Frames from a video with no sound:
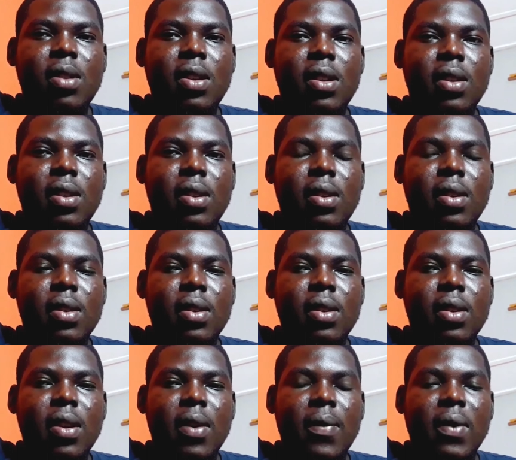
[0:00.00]
me
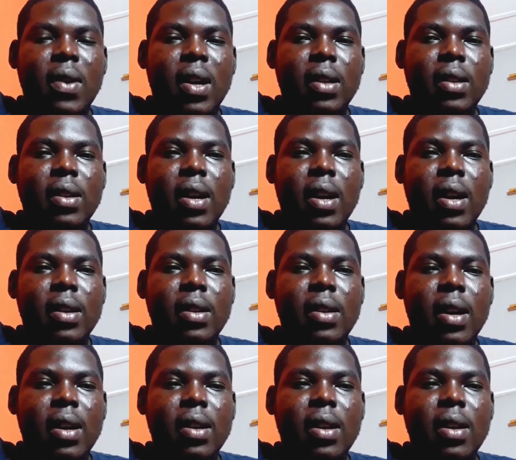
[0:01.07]
if I
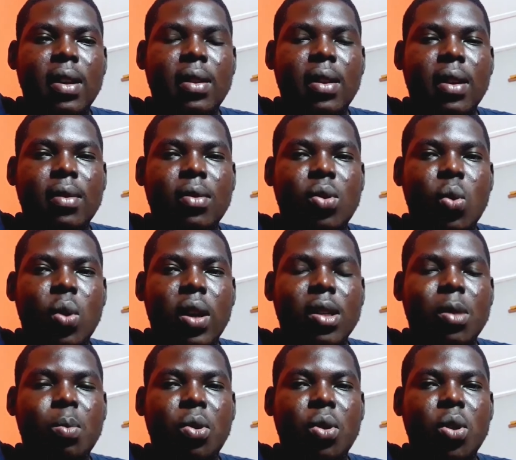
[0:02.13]
had done anything to
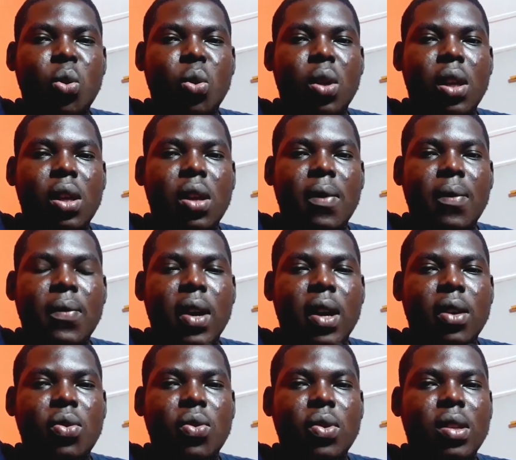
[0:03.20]
her spiritually, if
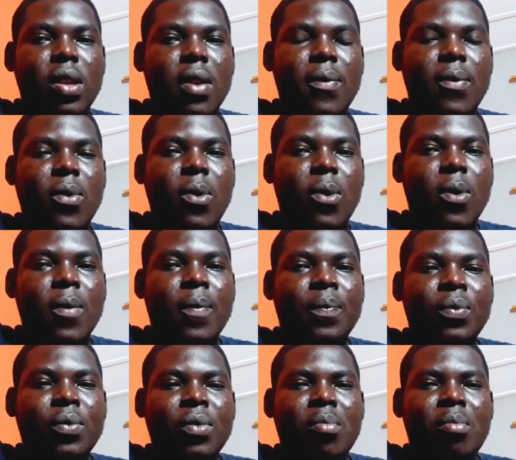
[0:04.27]
I'd used her for
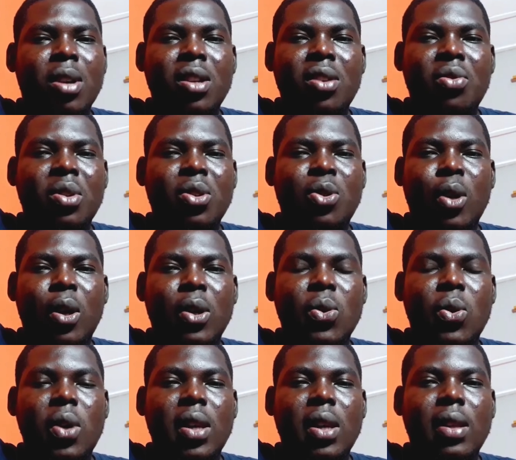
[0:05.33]
money
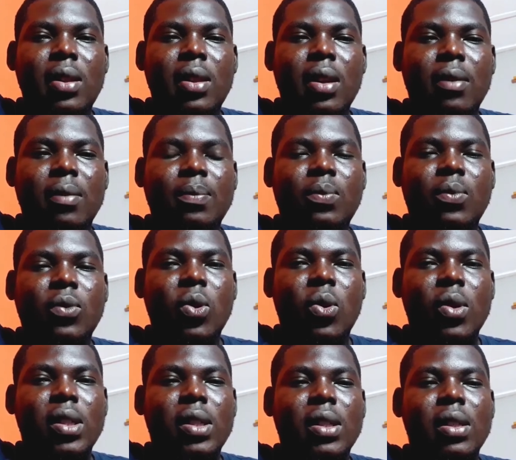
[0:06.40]
rituals or anything.
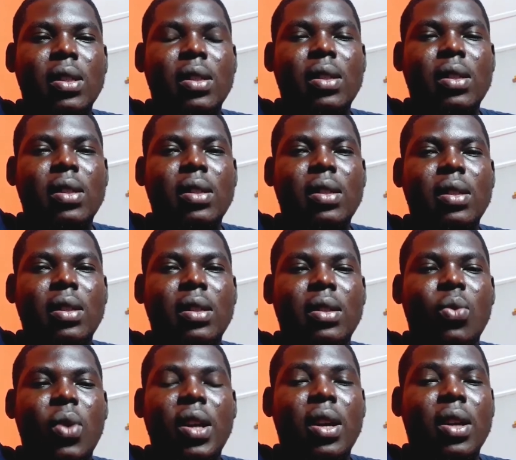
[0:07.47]
Because she's
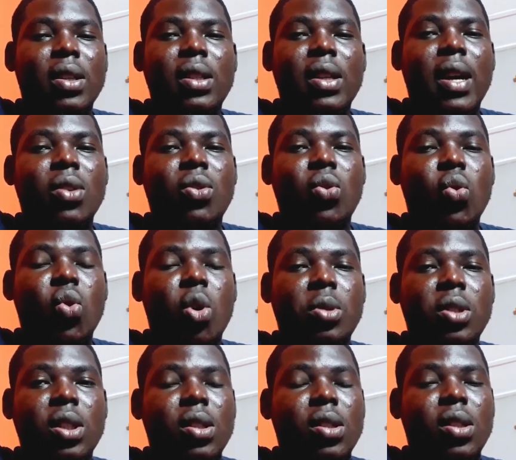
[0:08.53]
right now, she has no
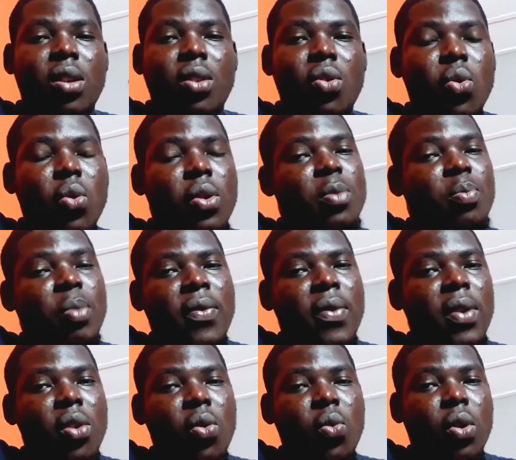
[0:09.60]
option. She knows
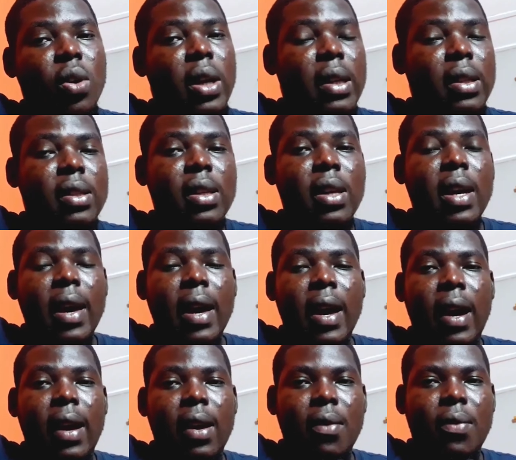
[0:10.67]
perfectly well that I
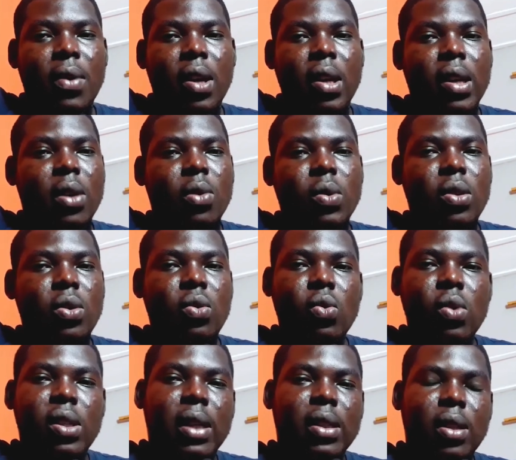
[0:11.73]
love her and I wouldn't do
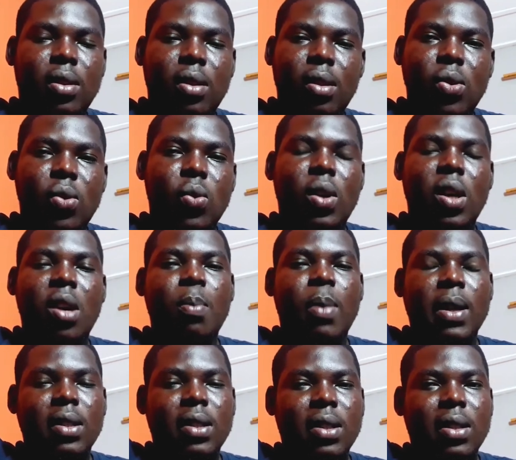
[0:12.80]
such a thing to her.
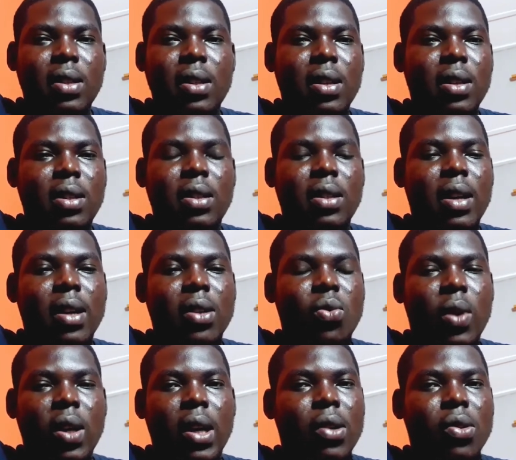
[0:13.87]
But she has
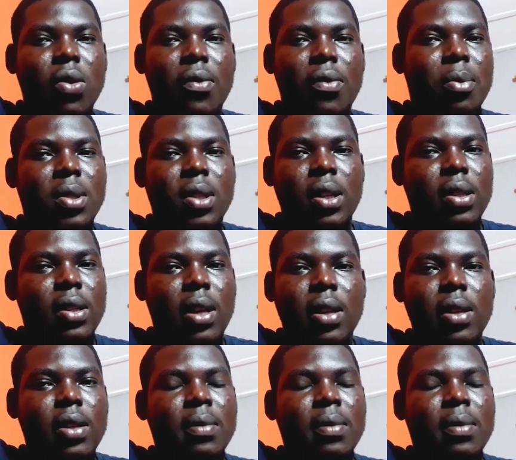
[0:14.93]
run out of options and